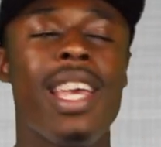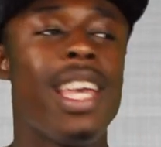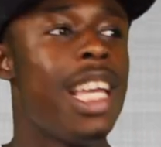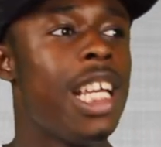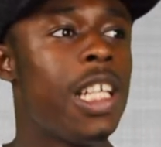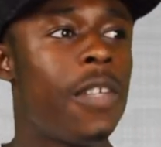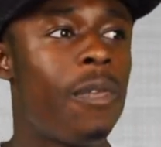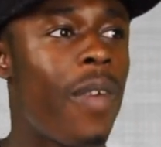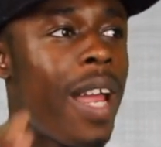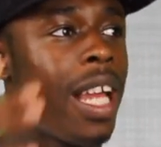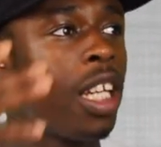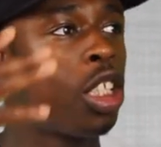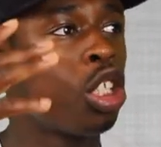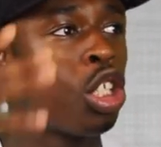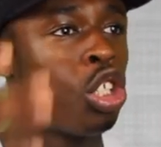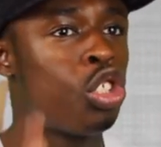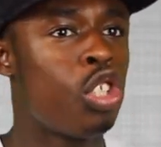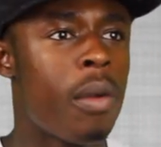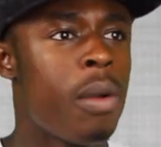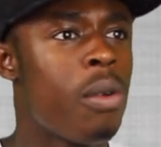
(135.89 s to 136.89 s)
his face
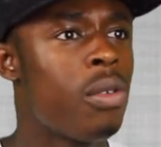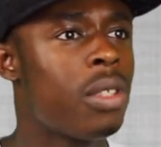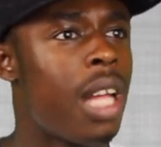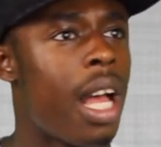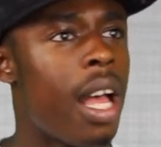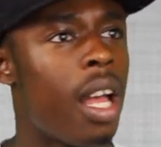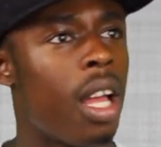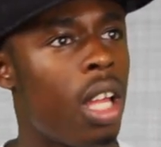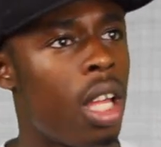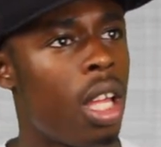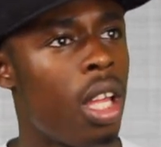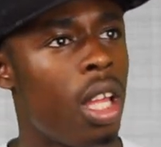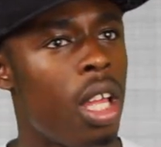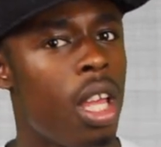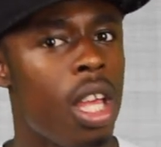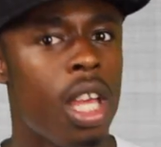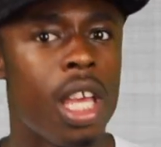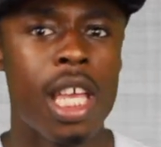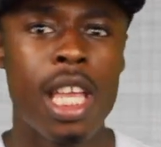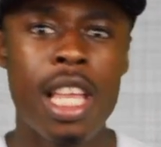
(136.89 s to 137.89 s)
just dropped. He was like,
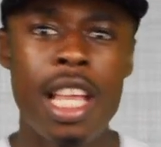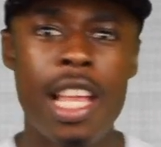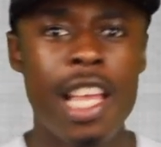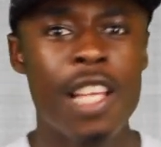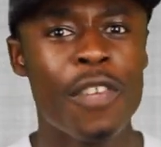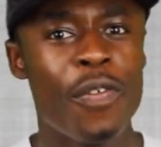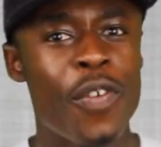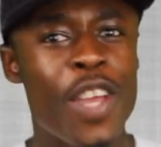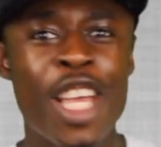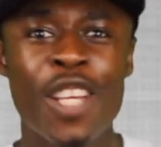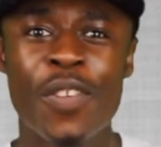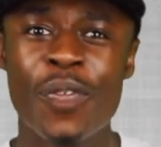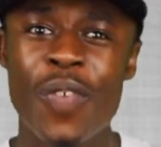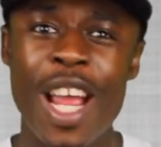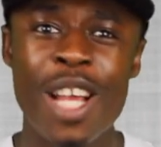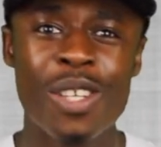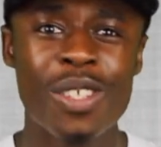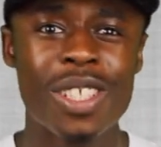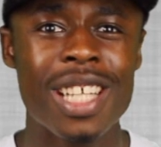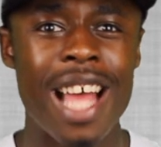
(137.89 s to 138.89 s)
his
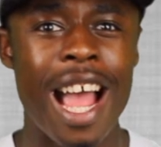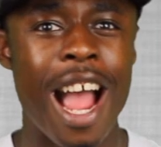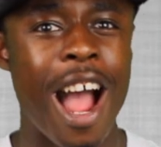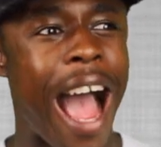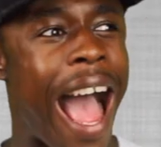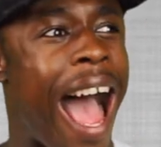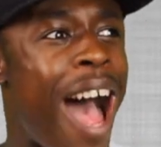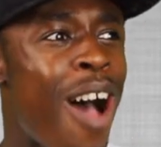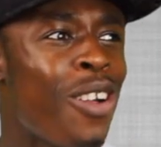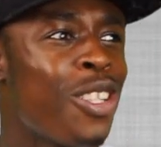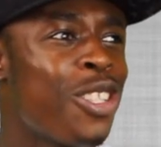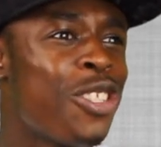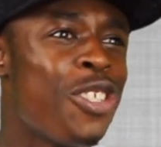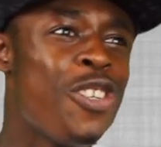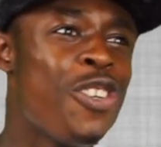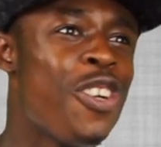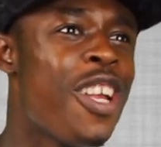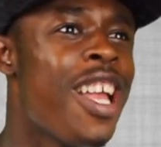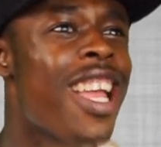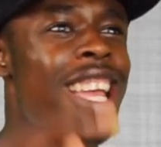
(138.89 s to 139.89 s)
face was like, how do
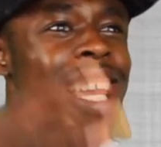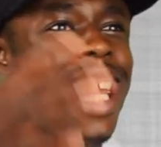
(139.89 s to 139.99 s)
you,